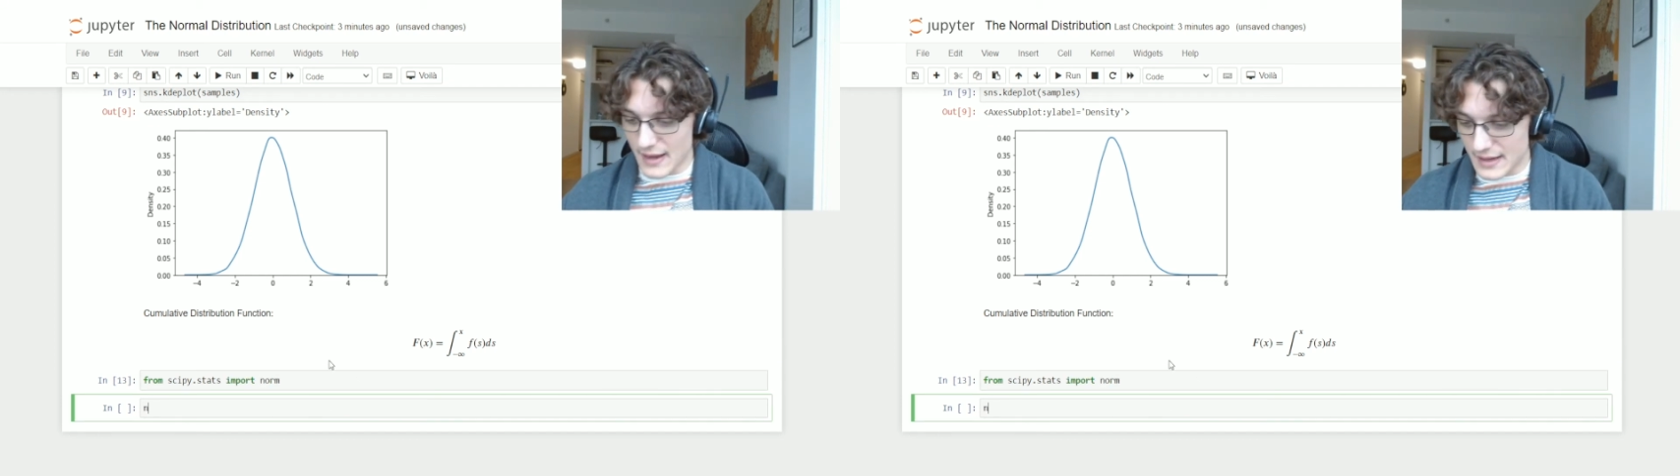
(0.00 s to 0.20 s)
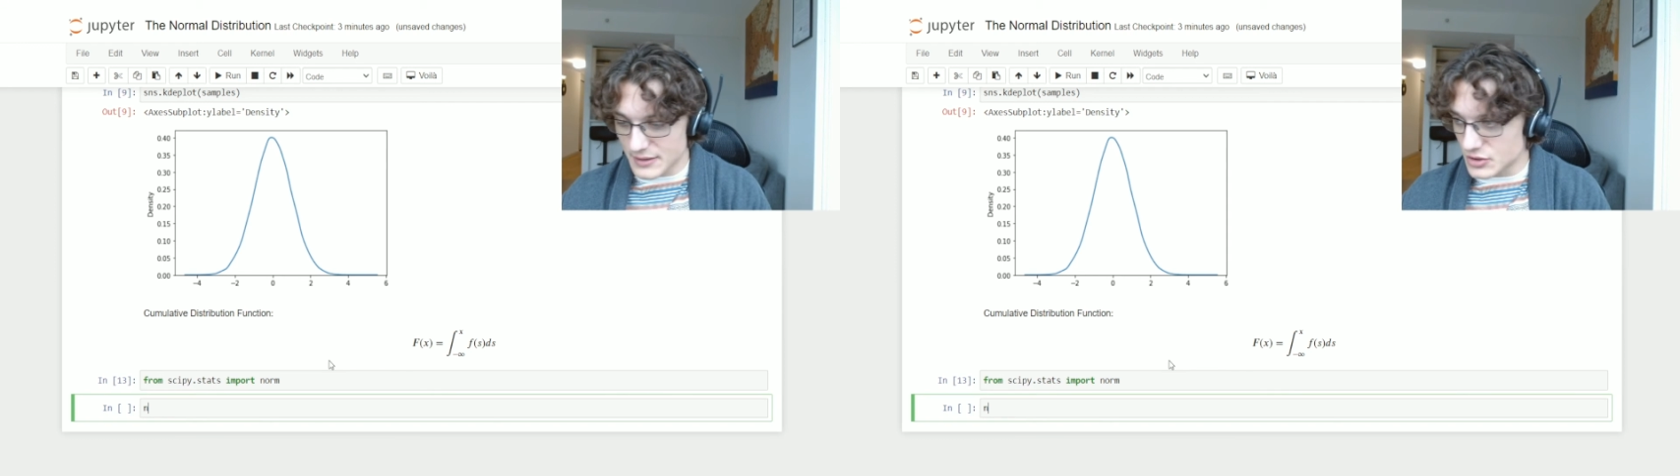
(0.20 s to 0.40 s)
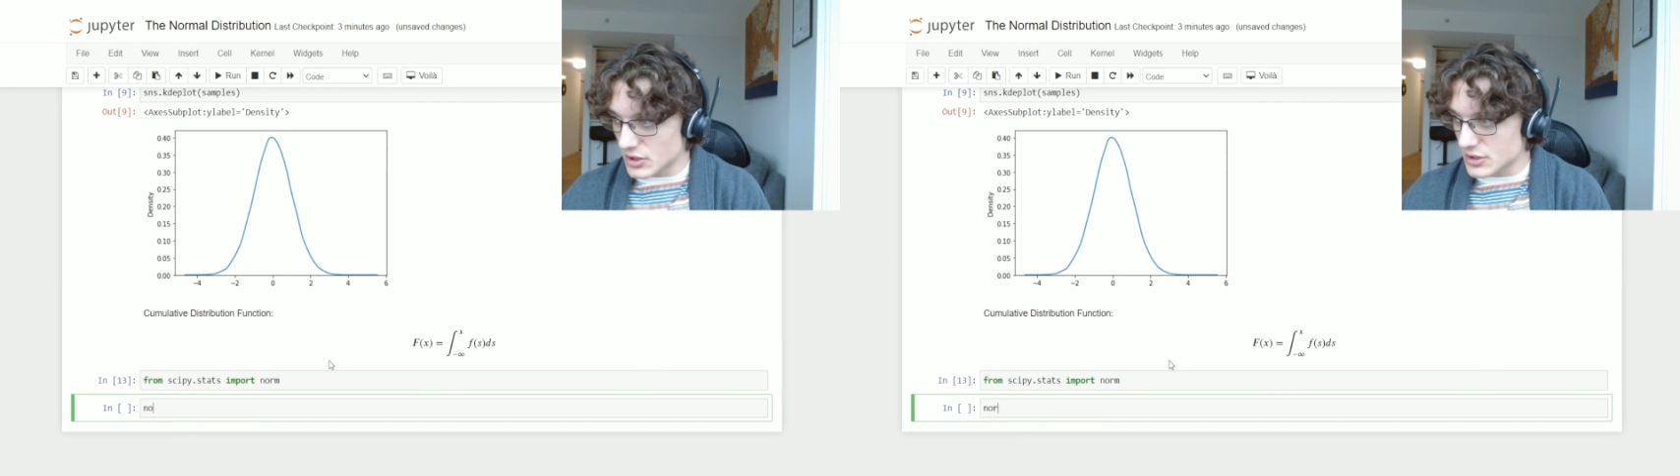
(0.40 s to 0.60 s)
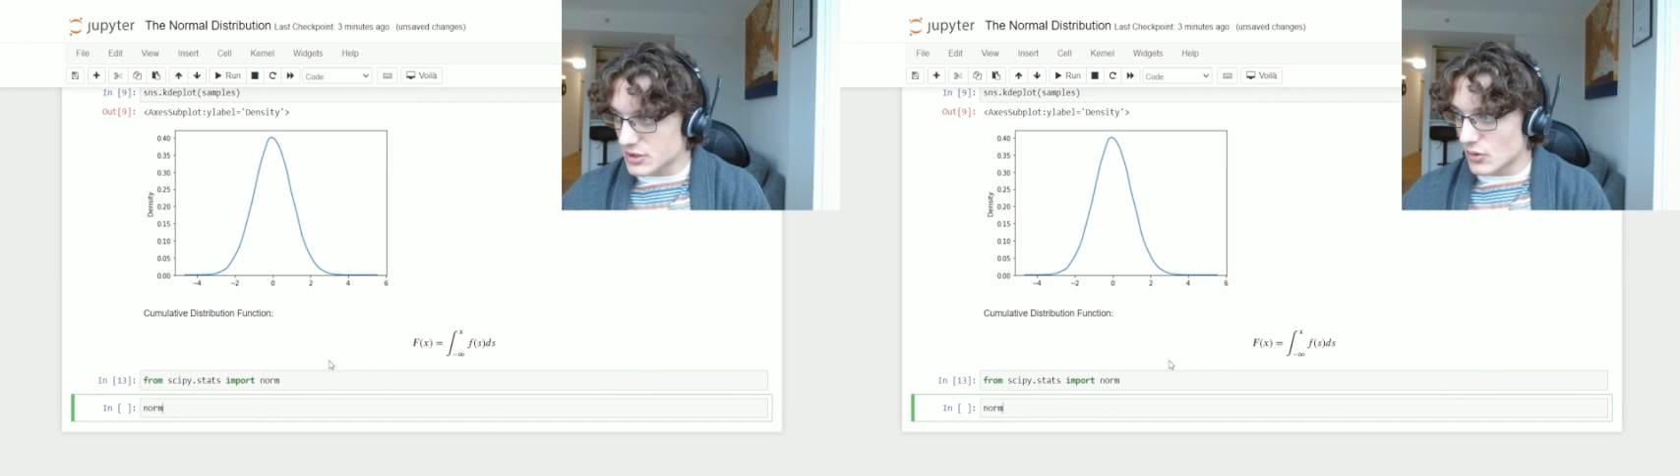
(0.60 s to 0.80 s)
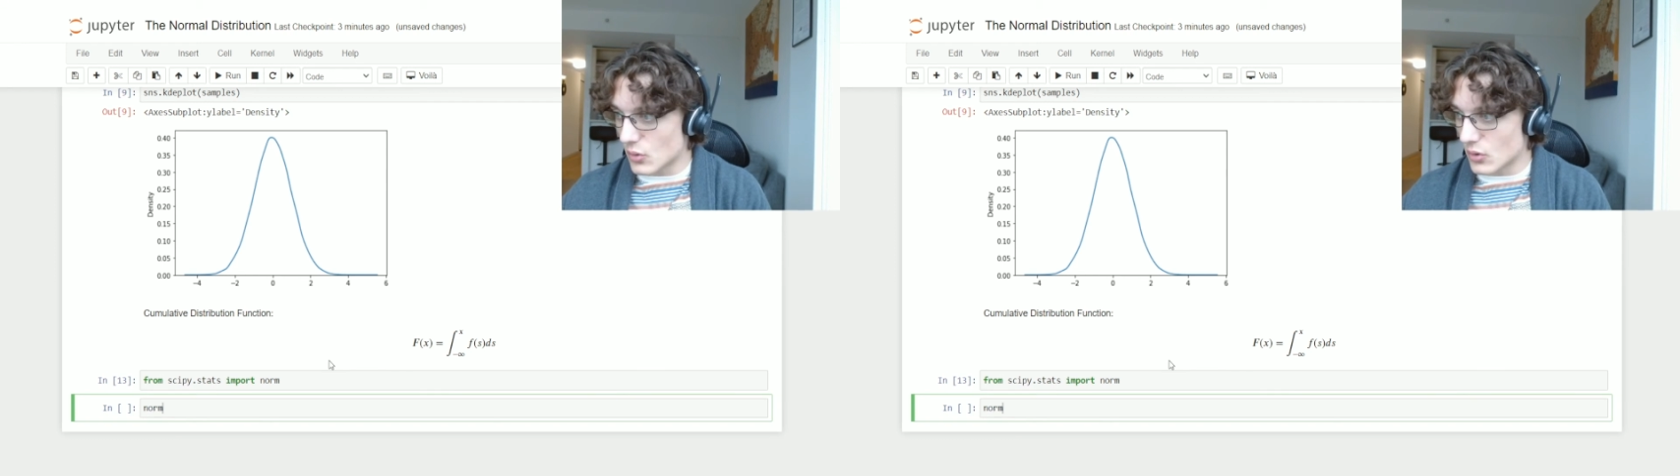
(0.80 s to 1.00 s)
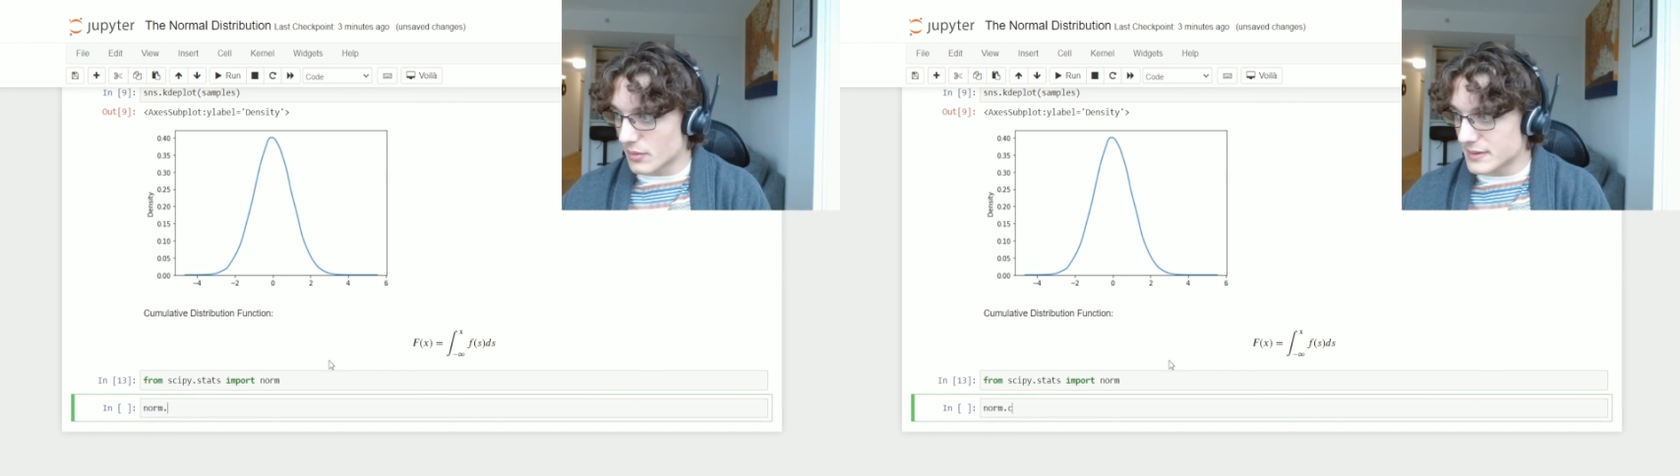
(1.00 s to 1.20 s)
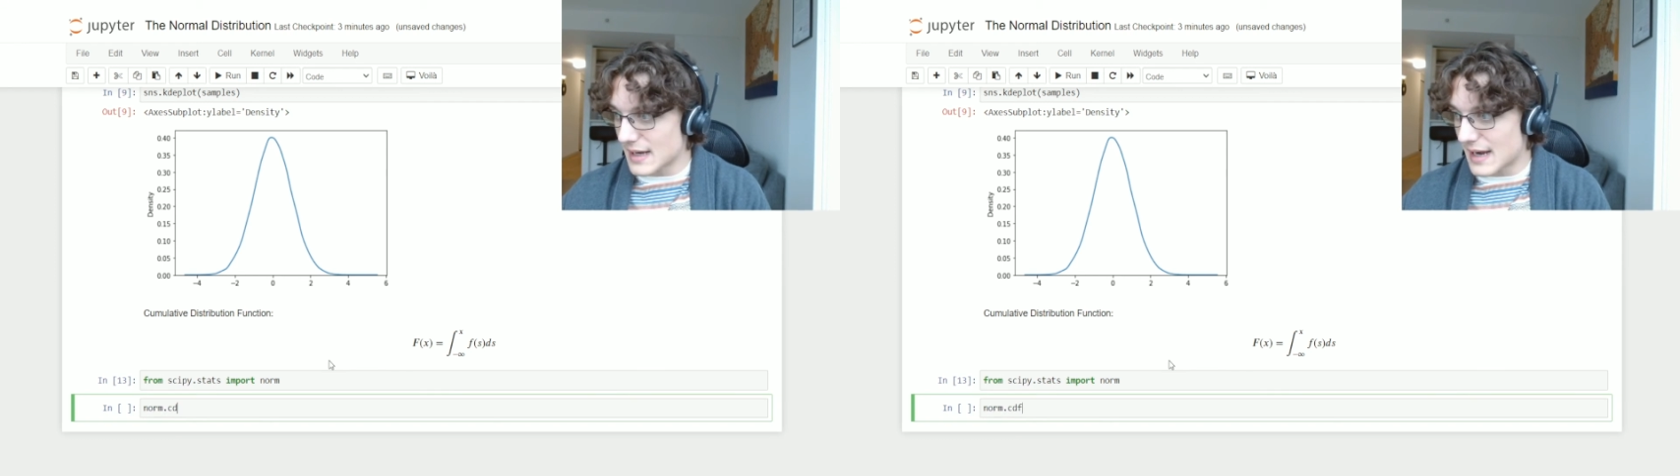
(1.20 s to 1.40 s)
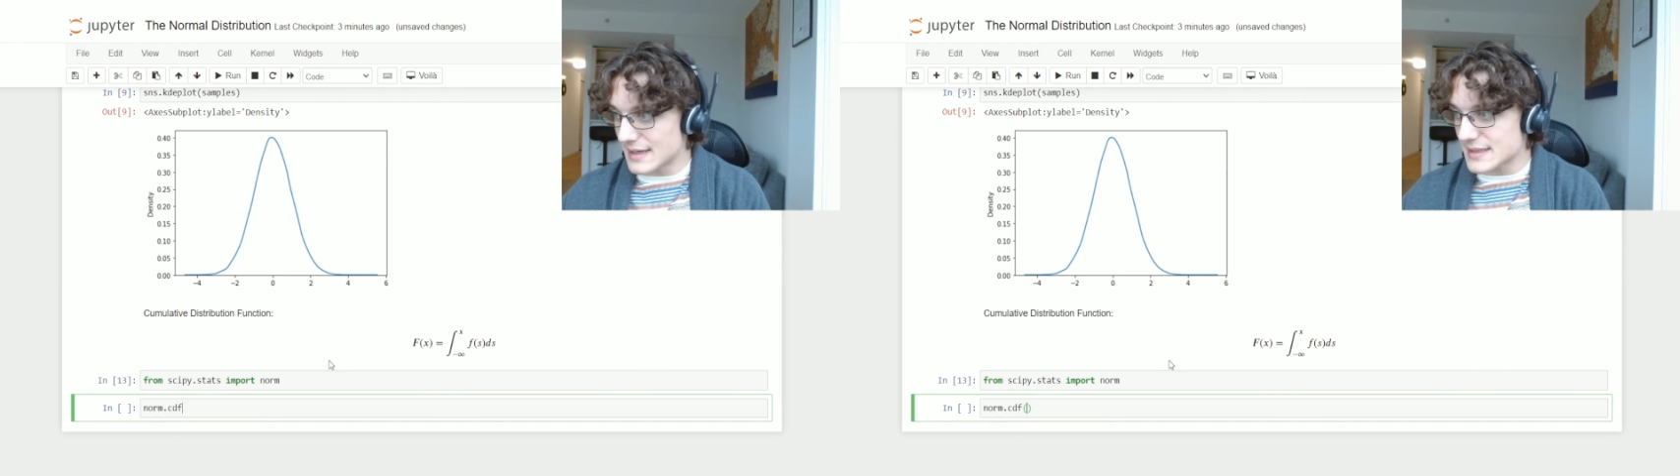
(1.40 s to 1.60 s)
as just
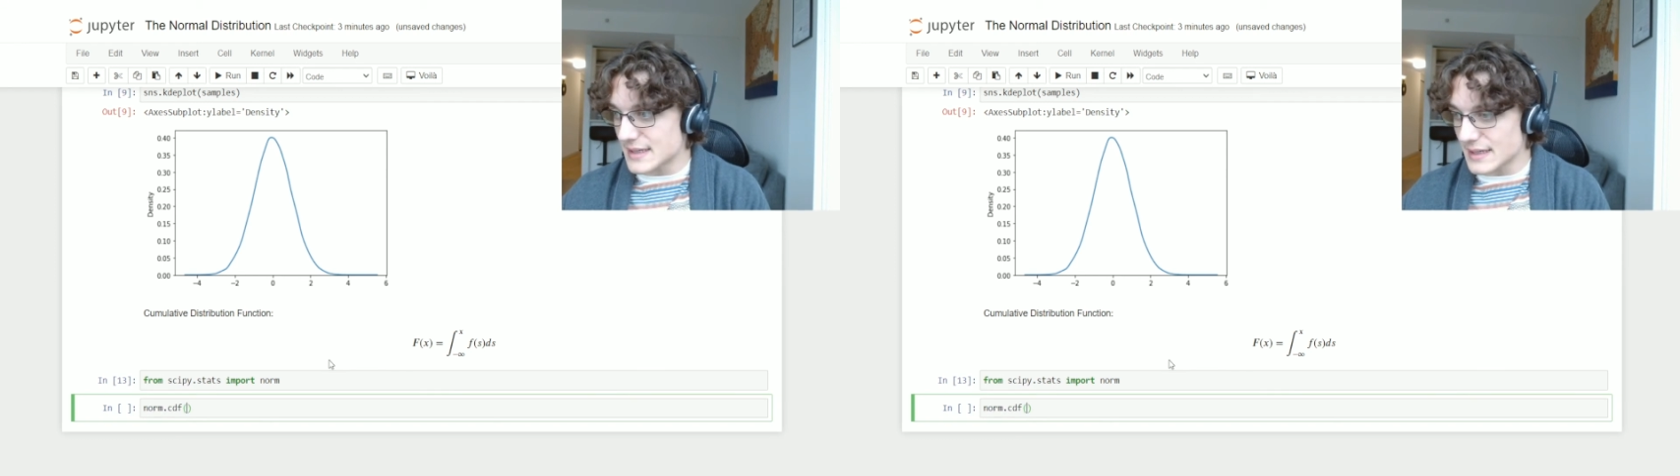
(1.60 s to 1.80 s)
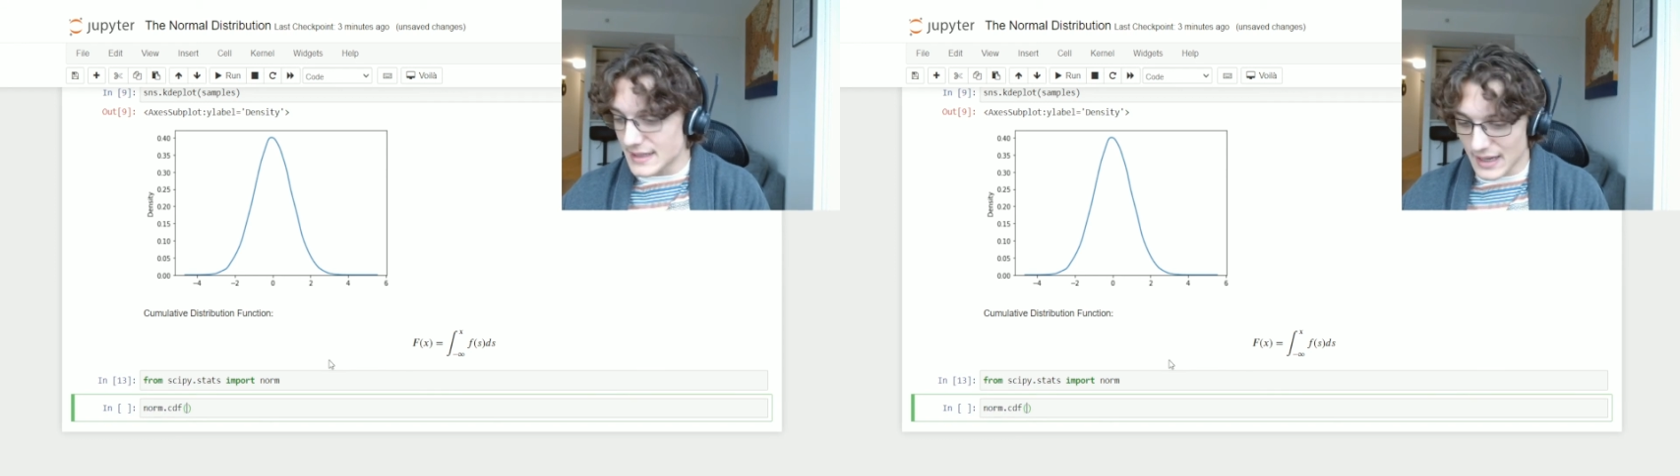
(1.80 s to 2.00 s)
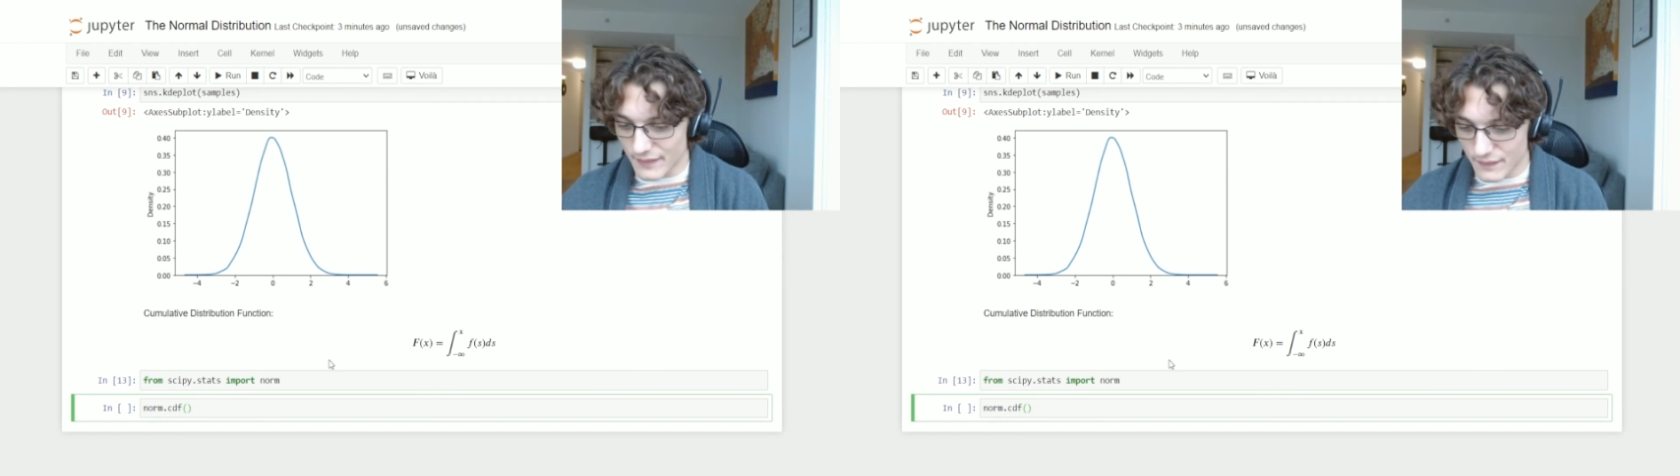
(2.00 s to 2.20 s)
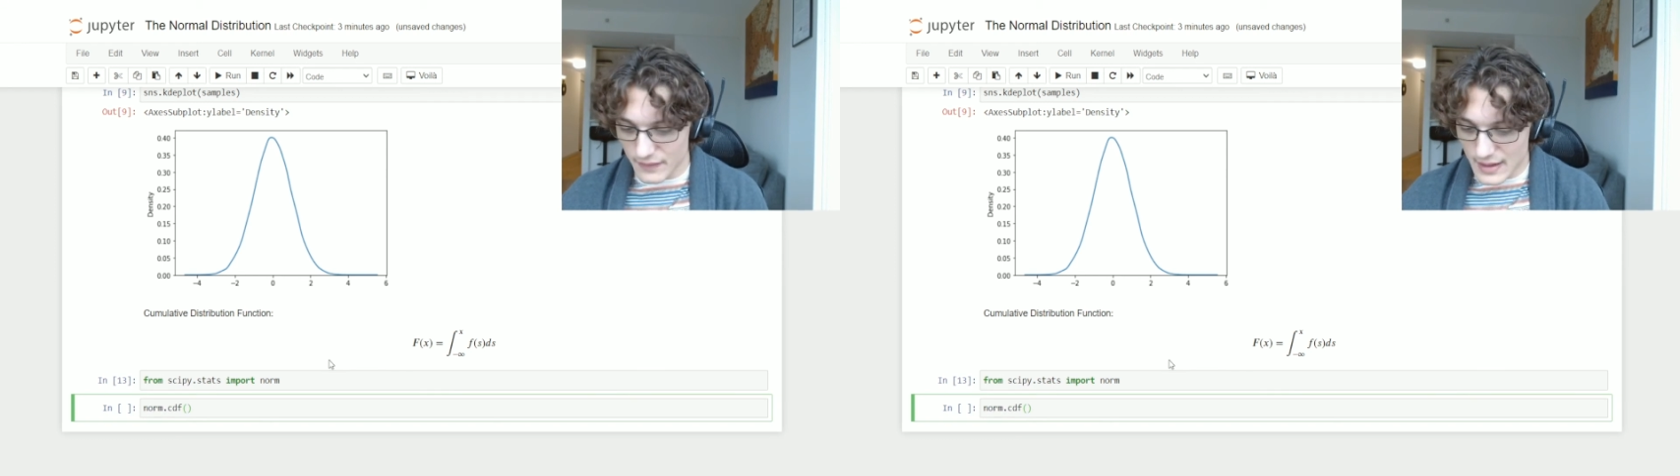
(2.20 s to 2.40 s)
norm.cdf,